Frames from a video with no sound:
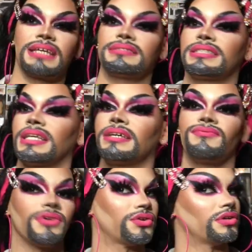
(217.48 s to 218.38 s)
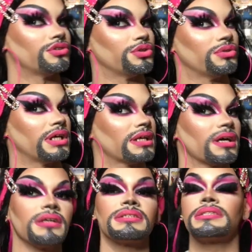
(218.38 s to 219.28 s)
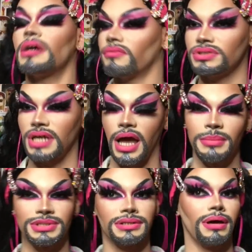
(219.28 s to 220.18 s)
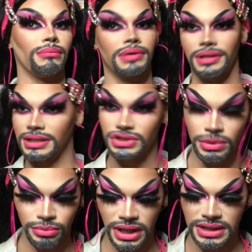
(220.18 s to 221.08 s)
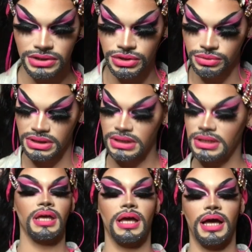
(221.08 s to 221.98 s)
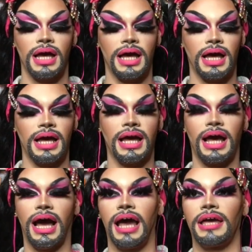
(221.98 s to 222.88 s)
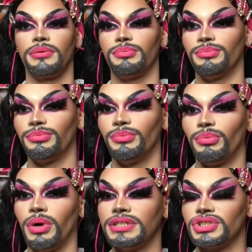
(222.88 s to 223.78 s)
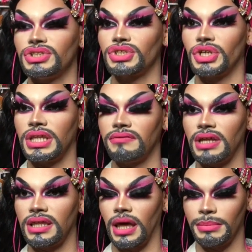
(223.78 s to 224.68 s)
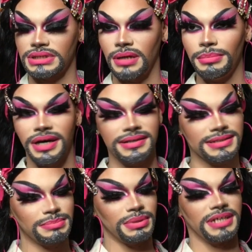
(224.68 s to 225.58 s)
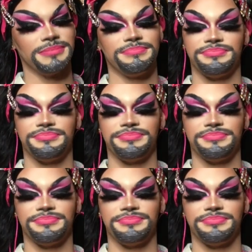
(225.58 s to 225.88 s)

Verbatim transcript: i said further ado like several times, so let's jump right into it. I was just going to leave it in the Amazon box, but